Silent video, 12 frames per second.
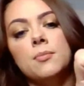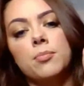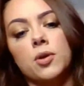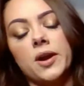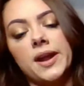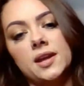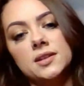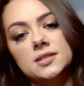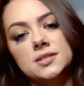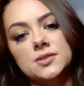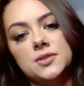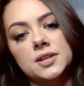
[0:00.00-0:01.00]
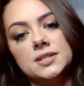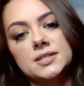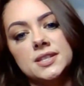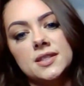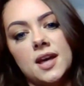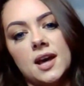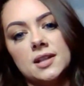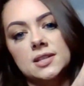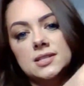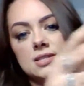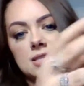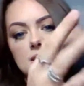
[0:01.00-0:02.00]
brand, so you can see that
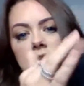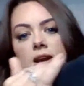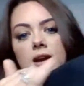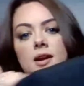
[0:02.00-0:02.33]
listed